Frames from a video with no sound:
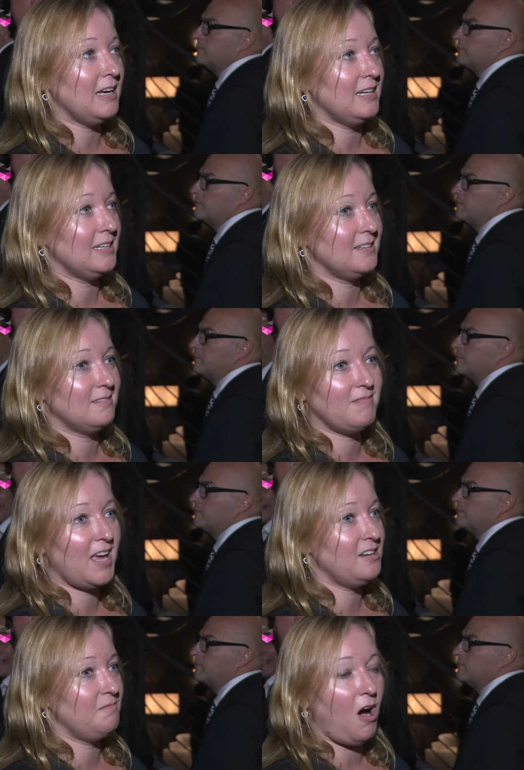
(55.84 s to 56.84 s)
Speaker 1: and
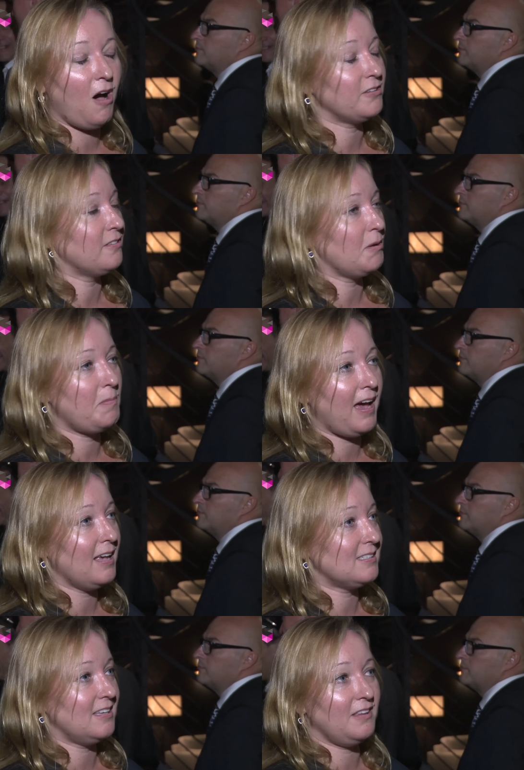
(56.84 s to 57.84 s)
they honor their
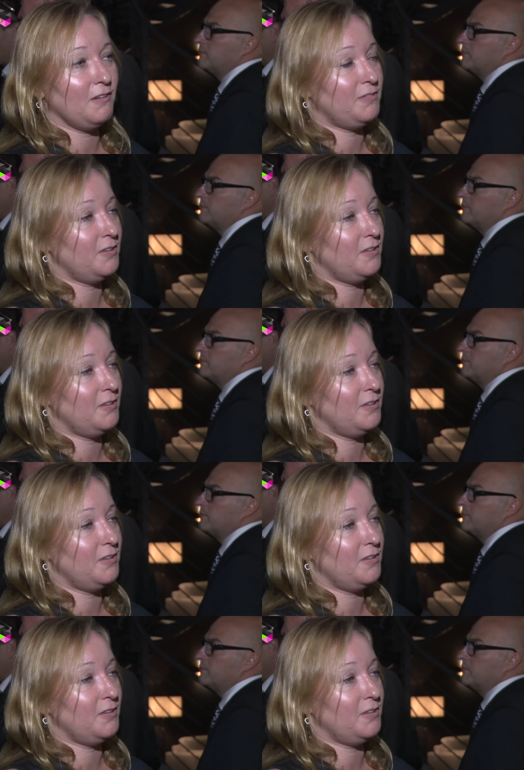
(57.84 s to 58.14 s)
past and their